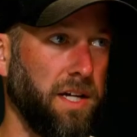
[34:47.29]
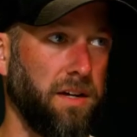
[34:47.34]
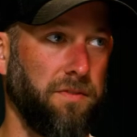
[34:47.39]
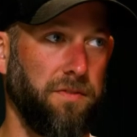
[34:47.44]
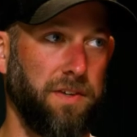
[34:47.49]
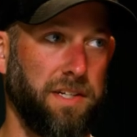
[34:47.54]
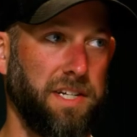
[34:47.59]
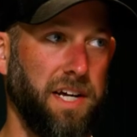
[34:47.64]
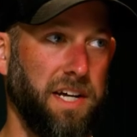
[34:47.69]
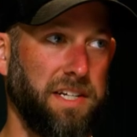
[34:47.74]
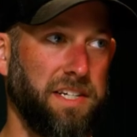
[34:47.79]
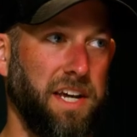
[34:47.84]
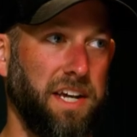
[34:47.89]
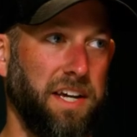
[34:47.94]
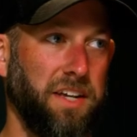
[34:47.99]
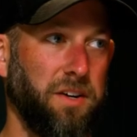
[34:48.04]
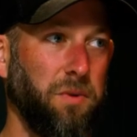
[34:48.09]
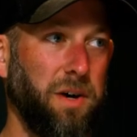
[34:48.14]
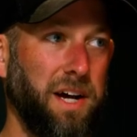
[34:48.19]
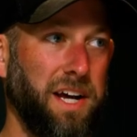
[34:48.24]
And if, if you
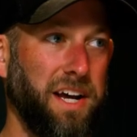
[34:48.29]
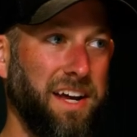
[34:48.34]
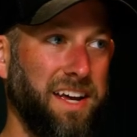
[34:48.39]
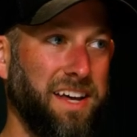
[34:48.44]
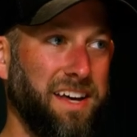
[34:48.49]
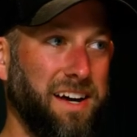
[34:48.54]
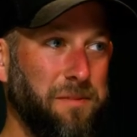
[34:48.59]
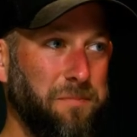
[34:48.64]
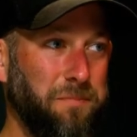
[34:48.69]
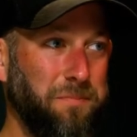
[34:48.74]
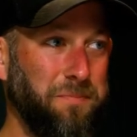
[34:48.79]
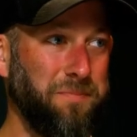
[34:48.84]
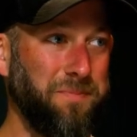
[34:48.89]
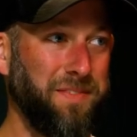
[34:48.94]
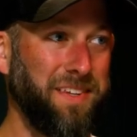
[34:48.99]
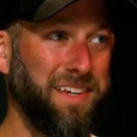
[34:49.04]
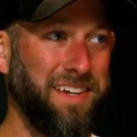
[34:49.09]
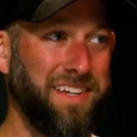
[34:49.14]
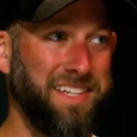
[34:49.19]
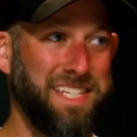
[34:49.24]
don't away, have the taken
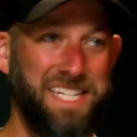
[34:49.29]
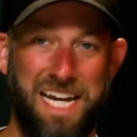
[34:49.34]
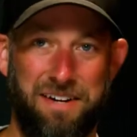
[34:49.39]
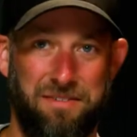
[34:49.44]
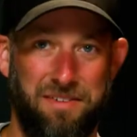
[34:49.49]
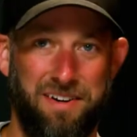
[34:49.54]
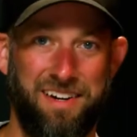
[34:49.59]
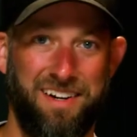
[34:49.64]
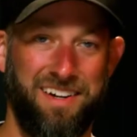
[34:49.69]
away part, never...